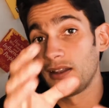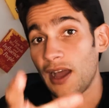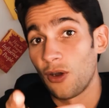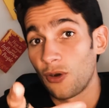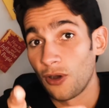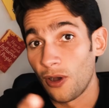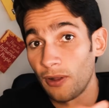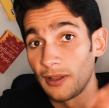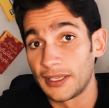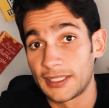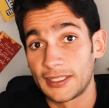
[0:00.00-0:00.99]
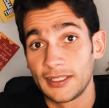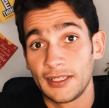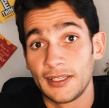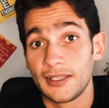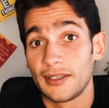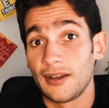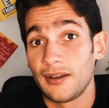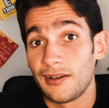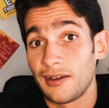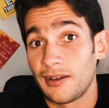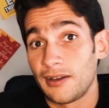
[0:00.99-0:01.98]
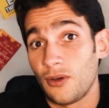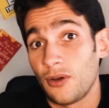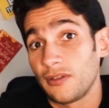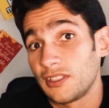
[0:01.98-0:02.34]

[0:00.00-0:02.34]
alcoholic or